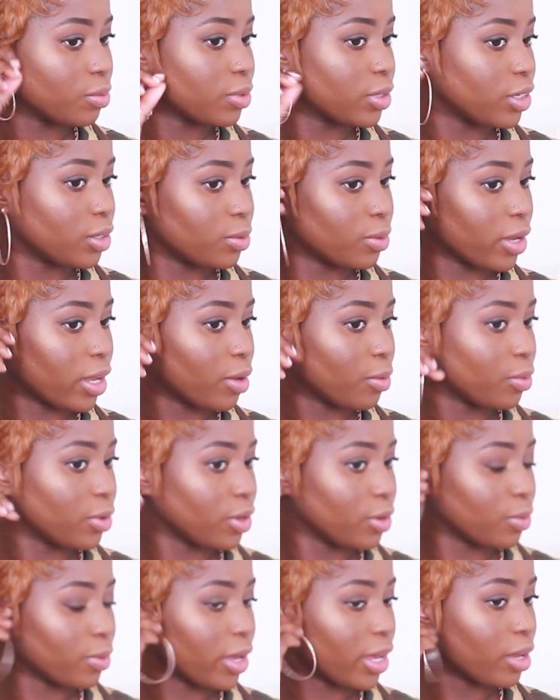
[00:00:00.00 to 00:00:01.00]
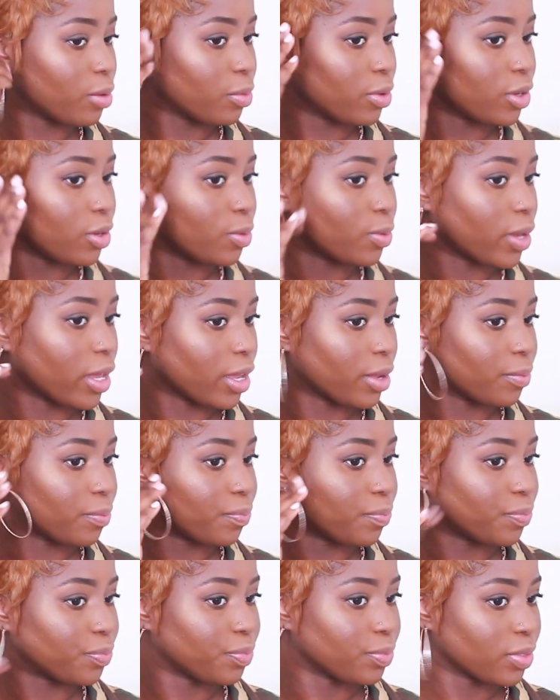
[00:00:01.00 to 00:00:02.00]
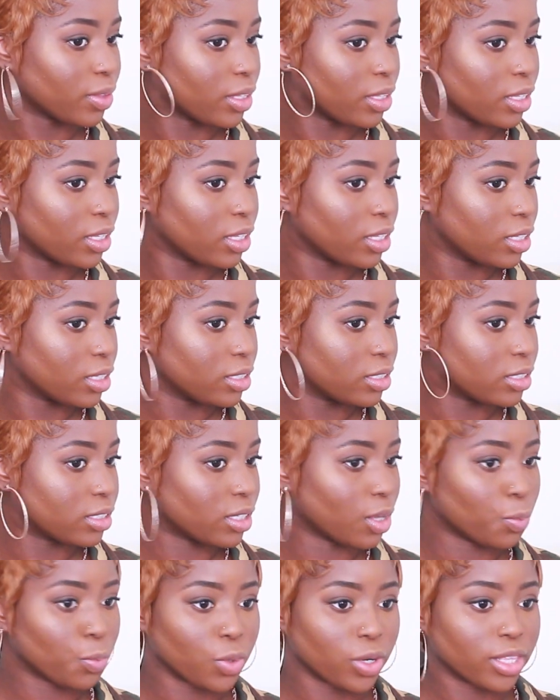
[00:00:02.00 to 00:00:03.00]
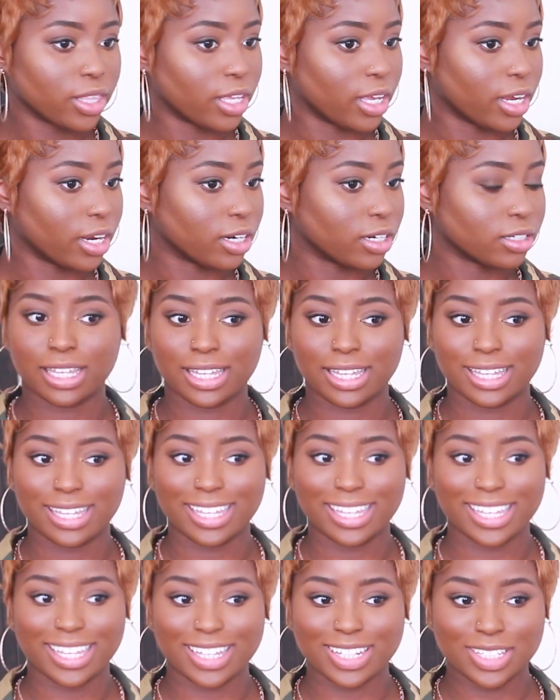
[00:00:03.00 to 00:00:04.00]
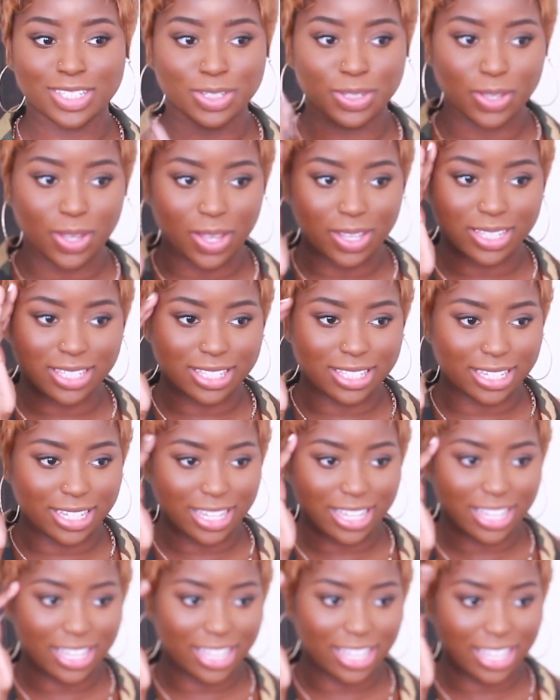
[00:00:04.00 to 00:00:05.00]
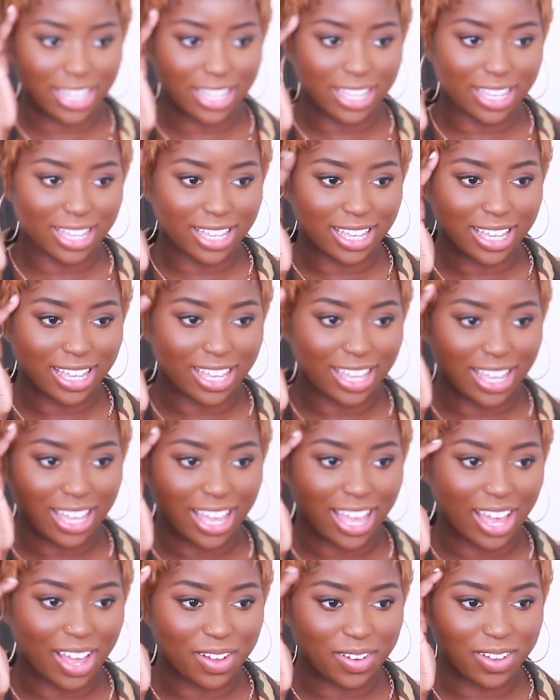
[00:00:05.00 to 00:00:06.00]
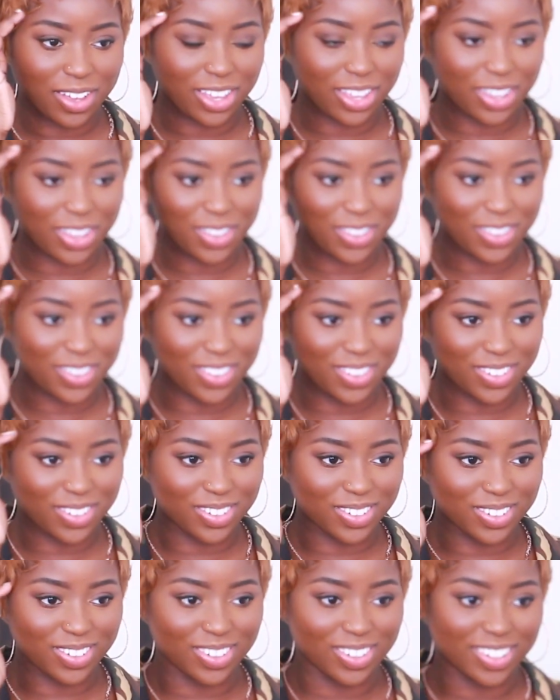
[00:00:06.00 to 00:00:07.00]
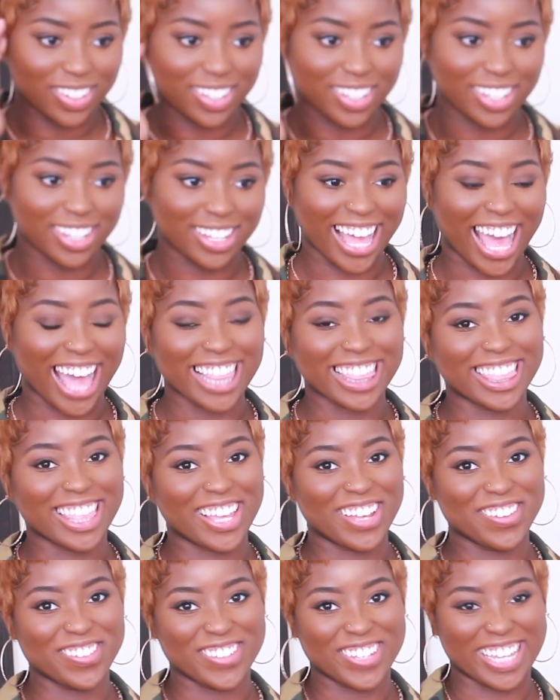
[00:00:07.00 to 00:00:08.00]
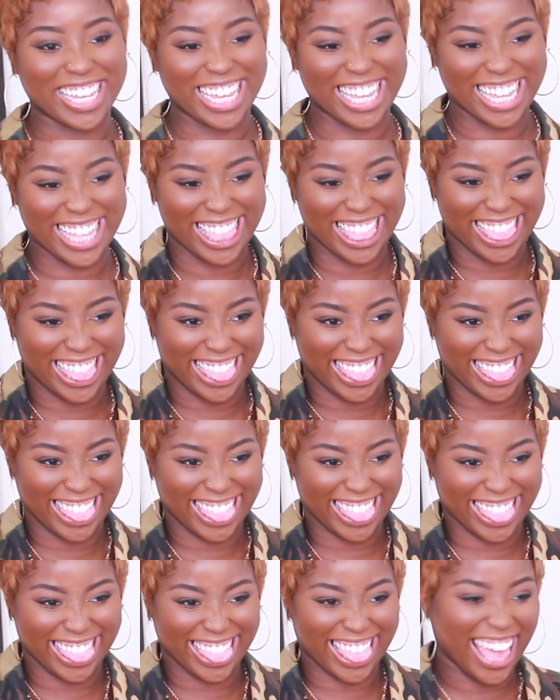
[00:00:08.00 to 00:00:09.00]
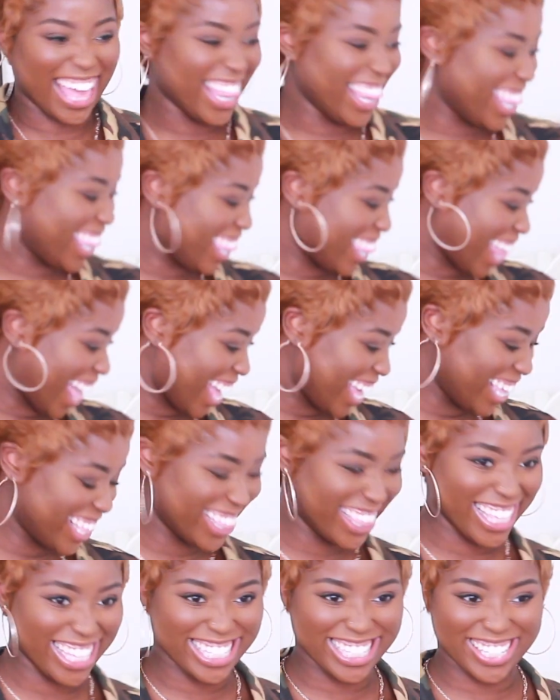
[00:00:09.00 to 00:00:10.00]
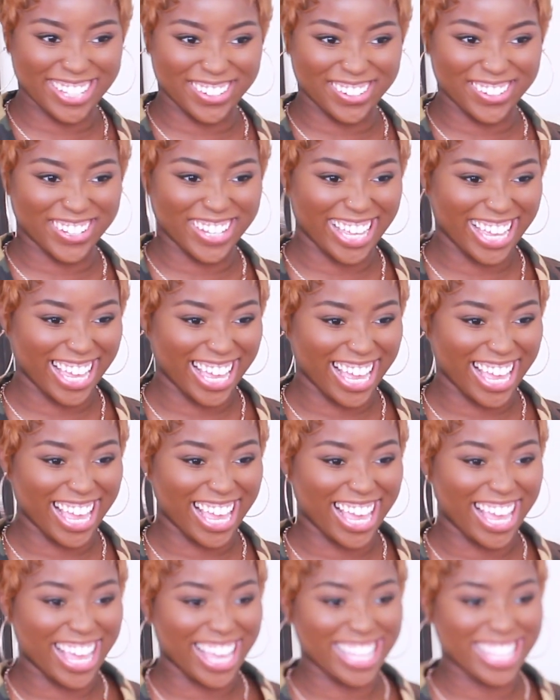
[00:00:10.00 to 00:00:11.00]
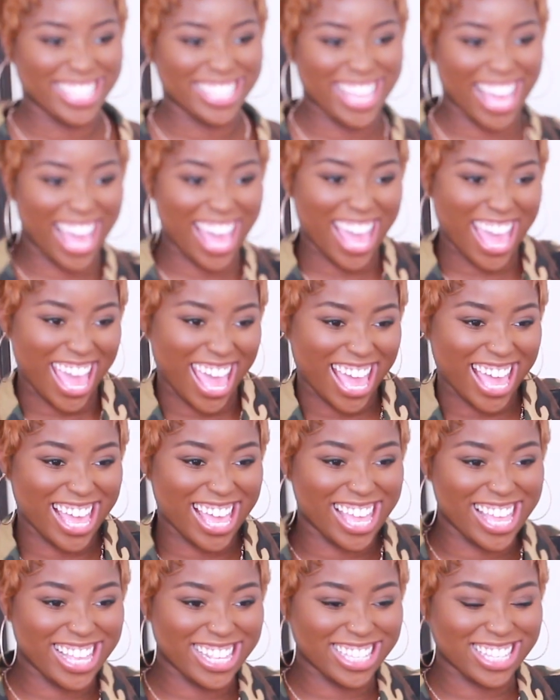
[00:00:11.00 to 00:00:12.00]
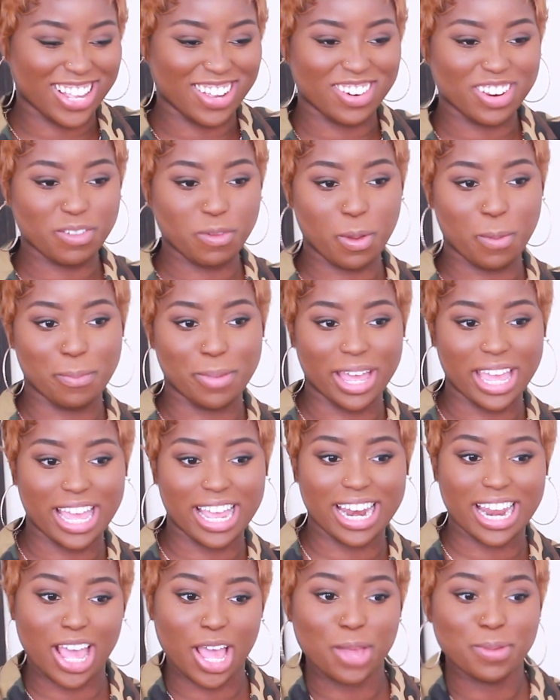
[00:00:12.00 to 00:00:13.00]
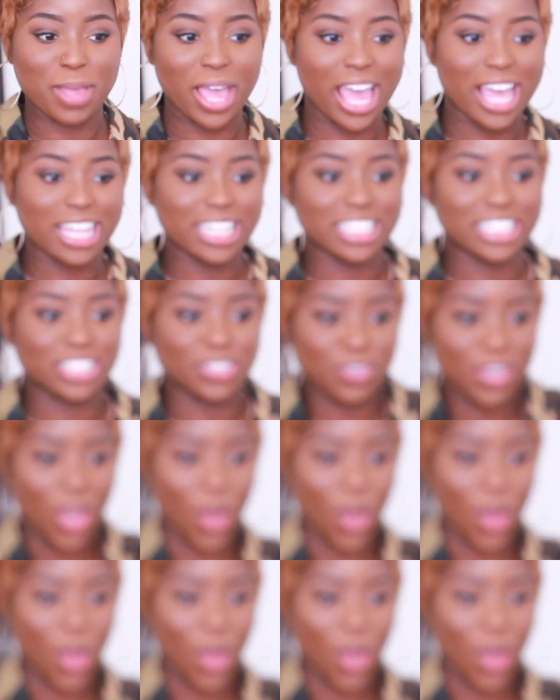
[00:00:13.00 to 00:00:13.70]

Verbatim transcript: where you at, where you at, where you at? Somewhere there. Do y'all see? How cute. I love it. I like this wig. Yes. I'm going to be butting up, show